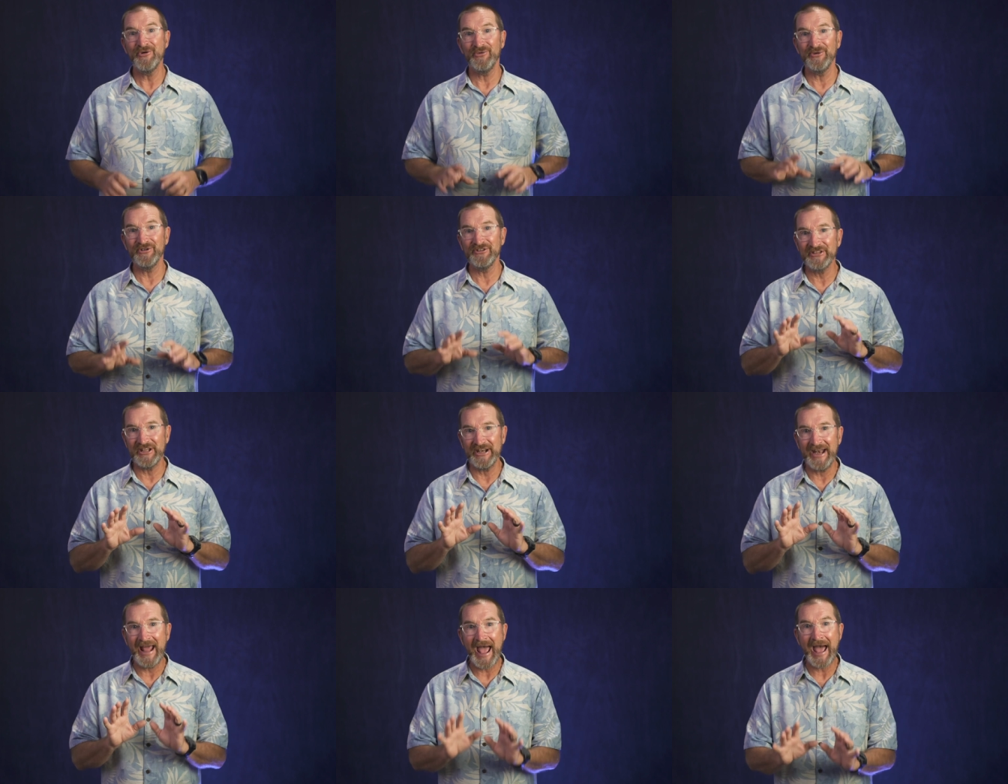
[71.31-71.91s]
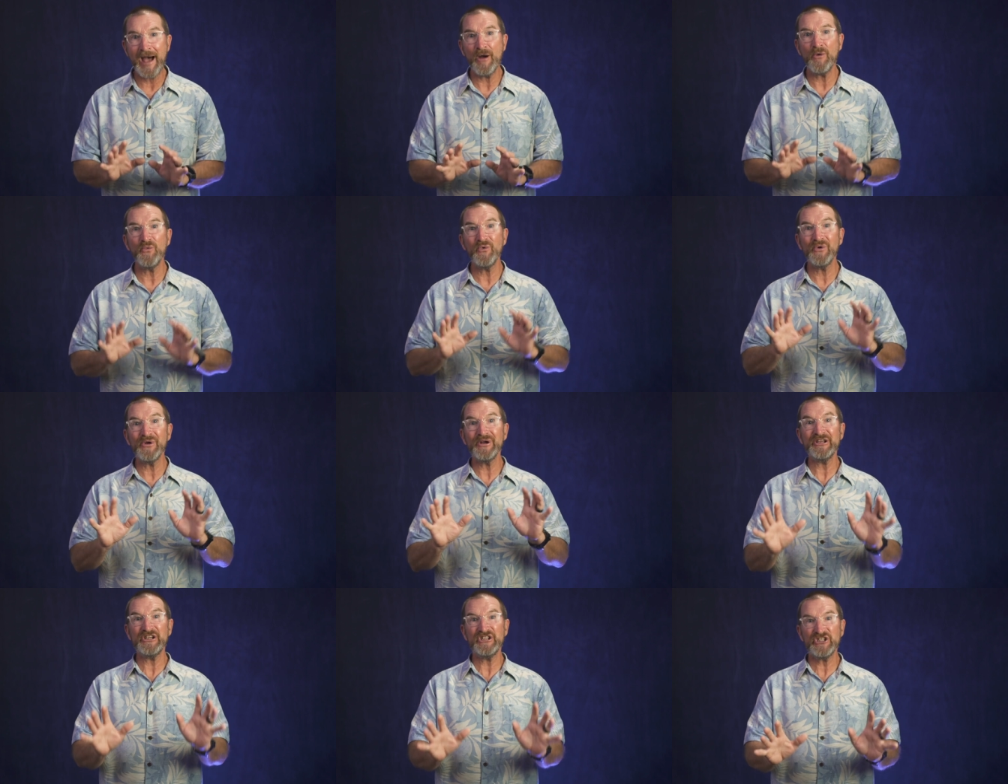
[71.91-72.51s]
was an
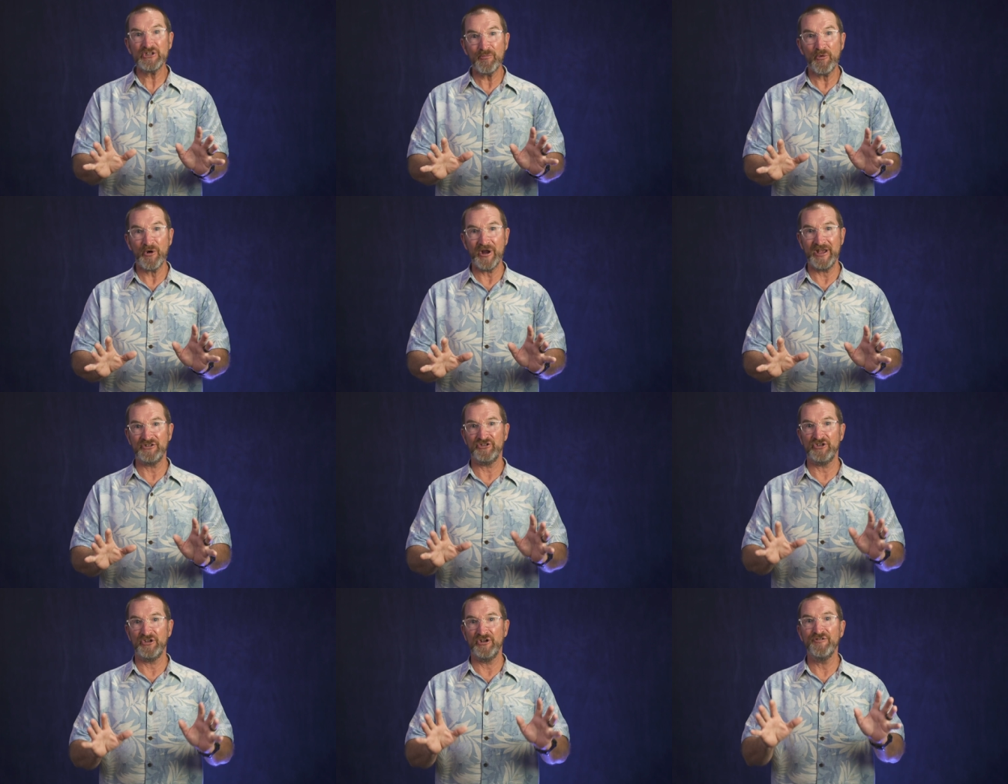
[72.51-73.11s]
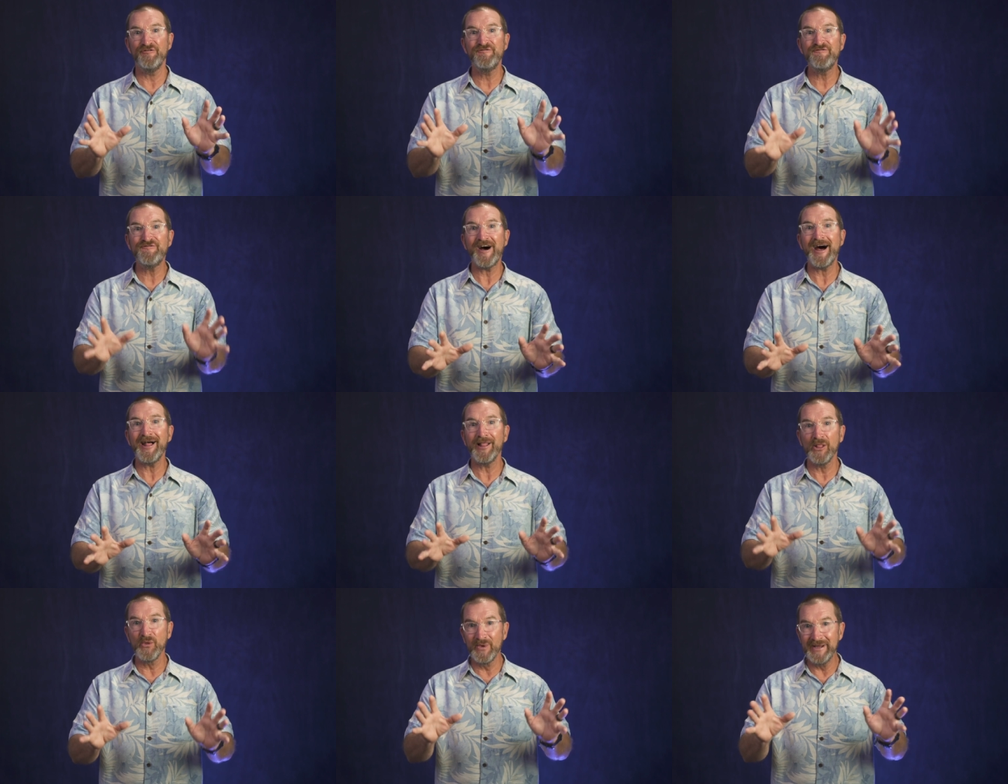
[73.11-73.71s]
outward expression
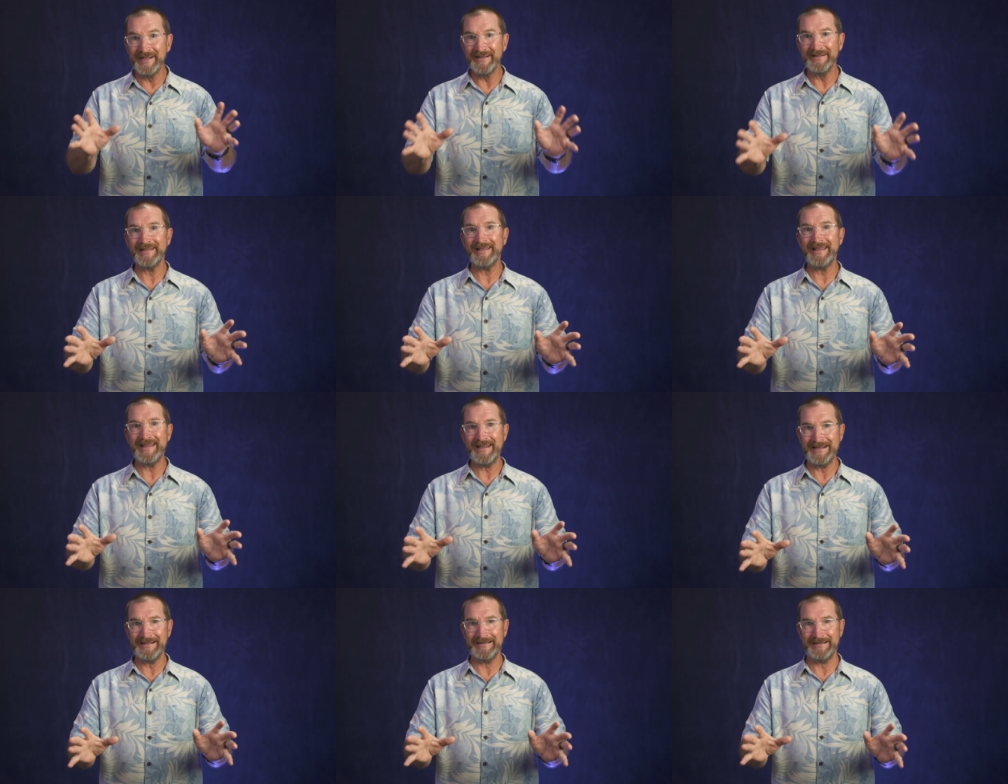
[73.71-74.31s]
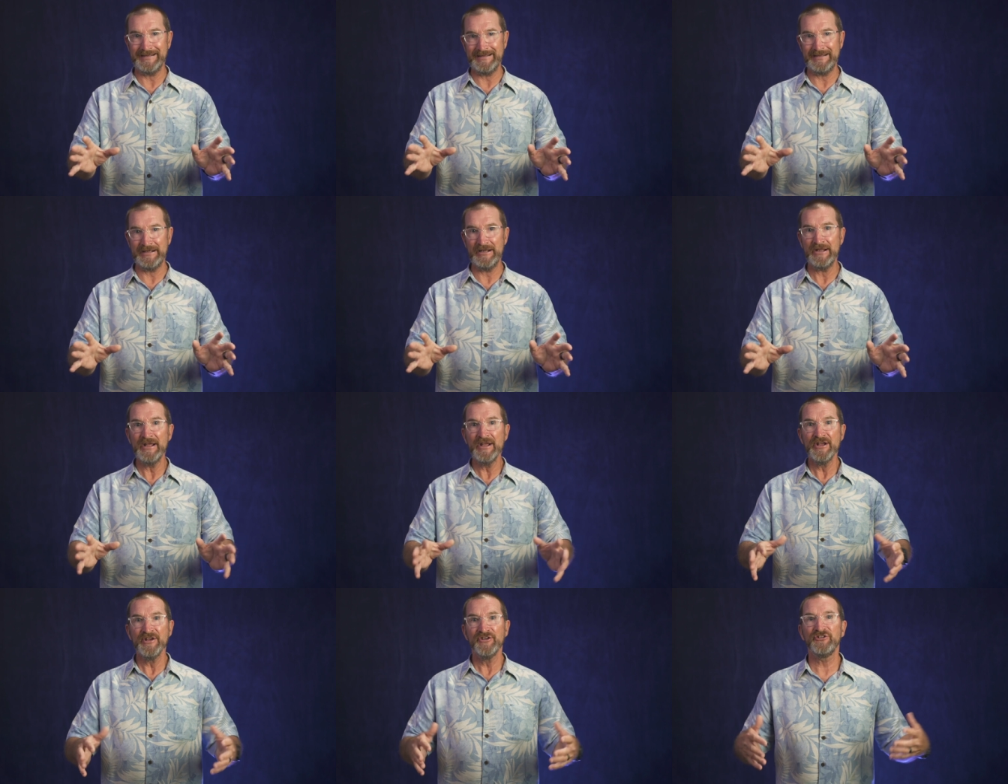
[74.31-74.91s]
following the healing,
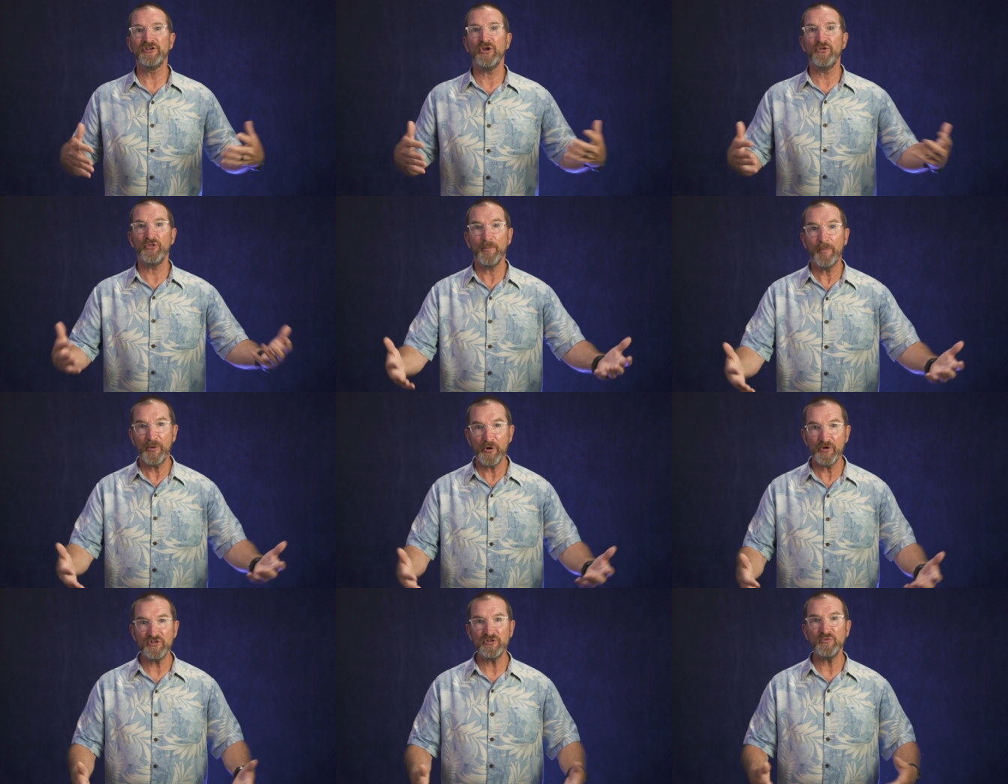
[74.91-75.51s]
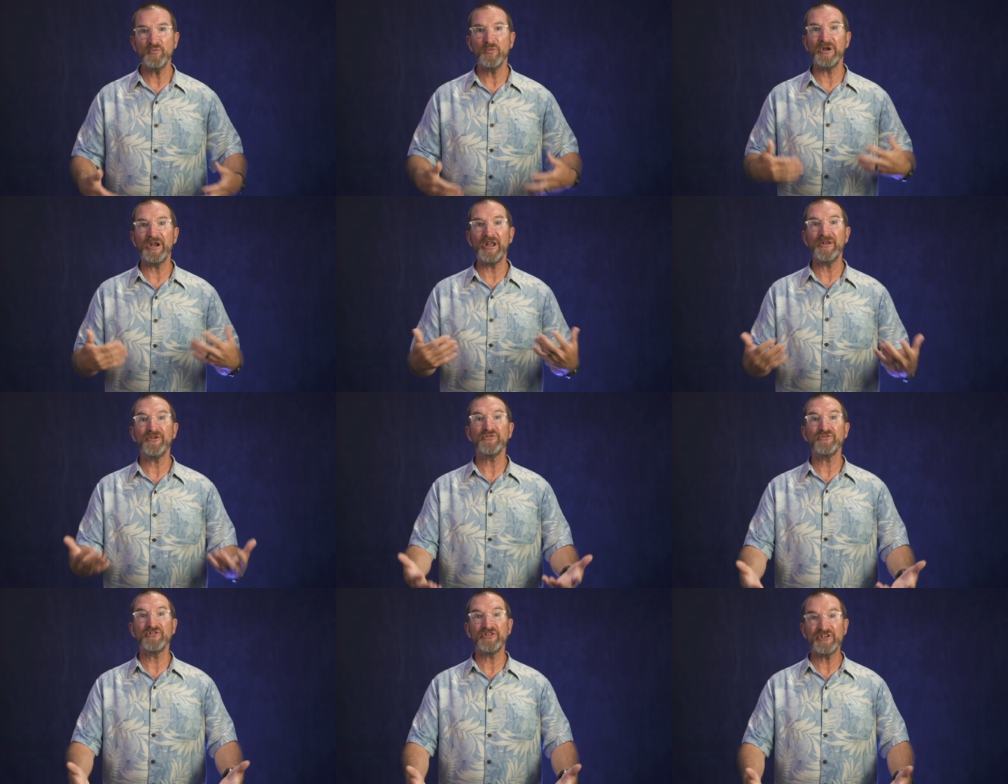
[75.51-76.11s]
so the person would
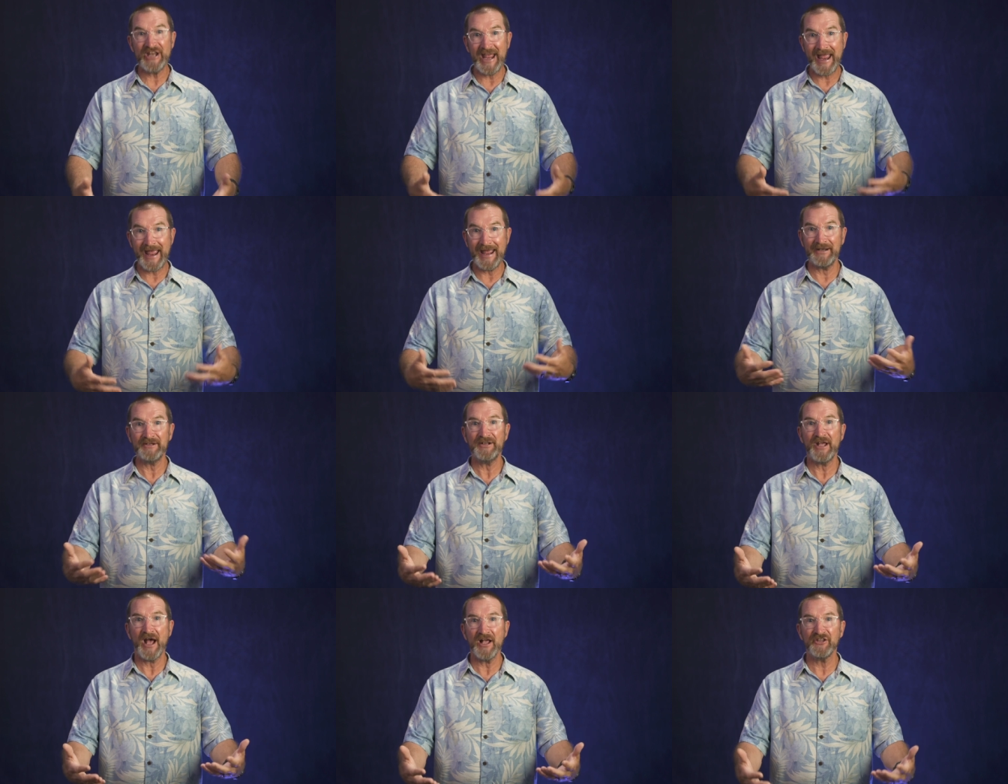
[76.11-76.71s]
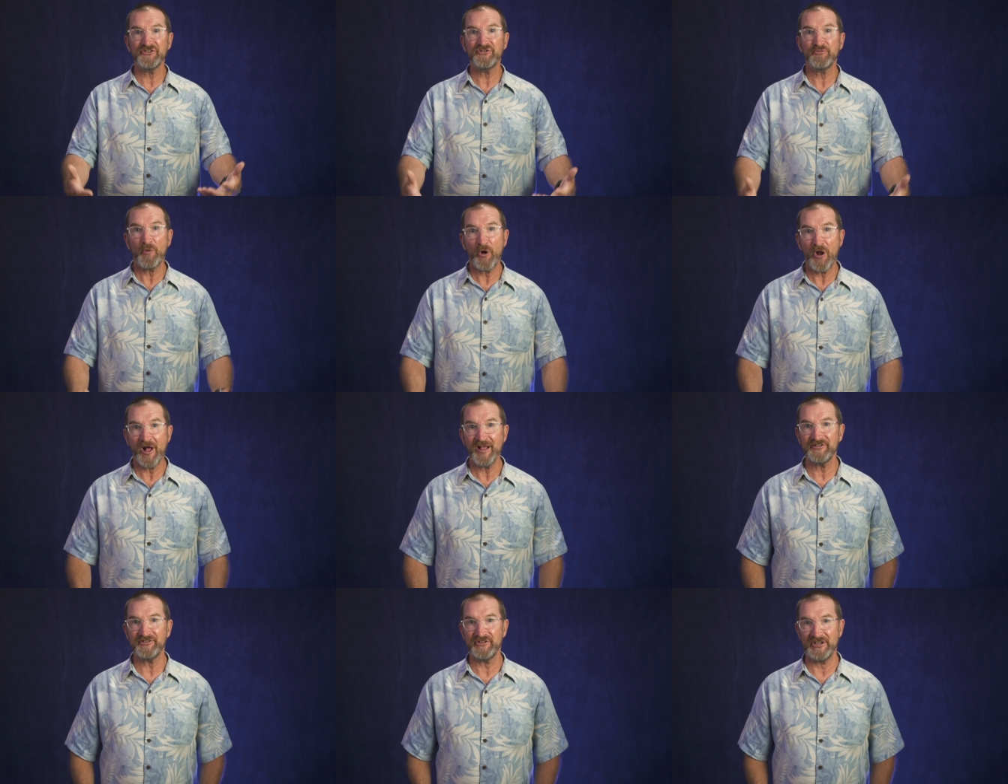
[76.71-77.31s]
understand God's
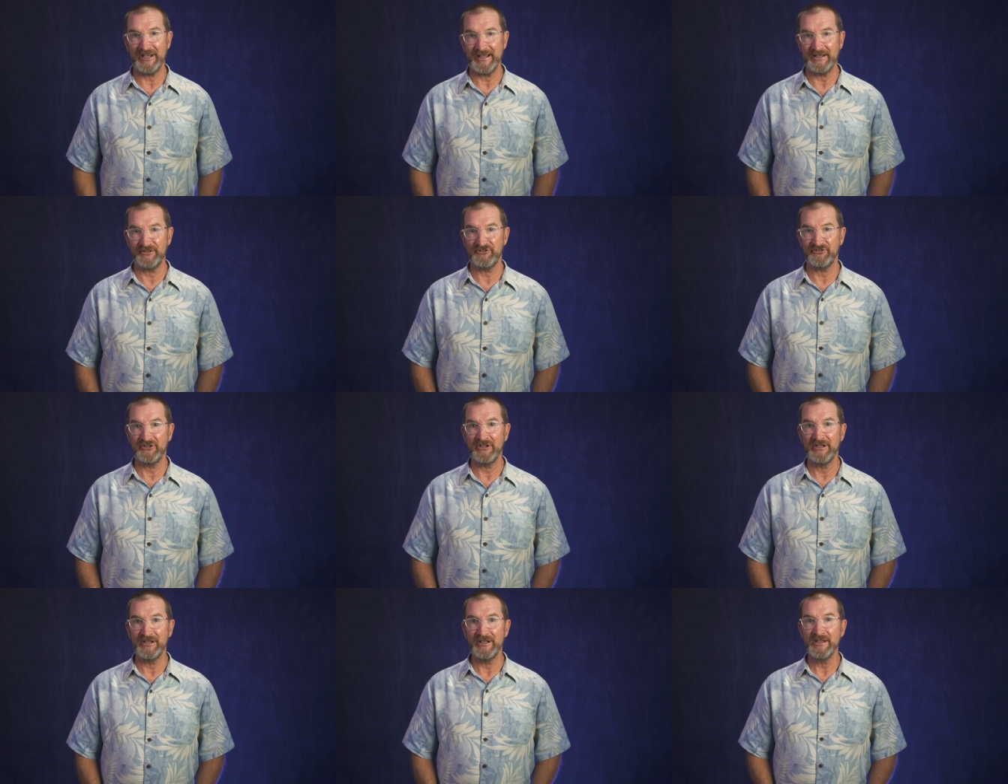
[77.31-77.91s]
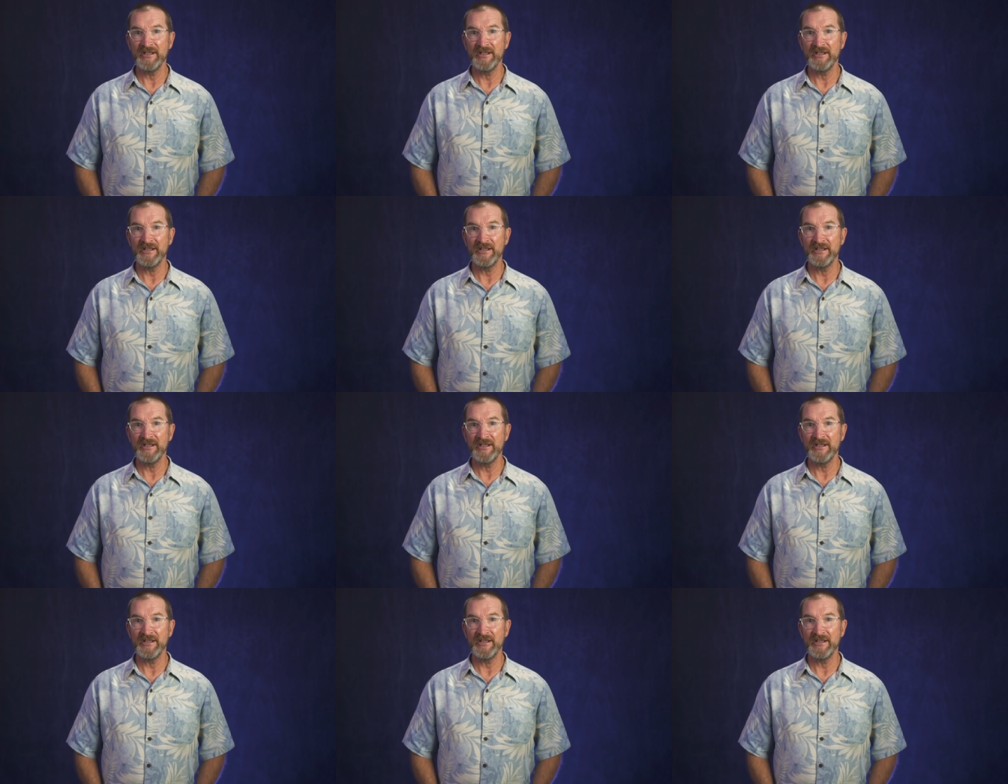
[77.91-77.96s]
process.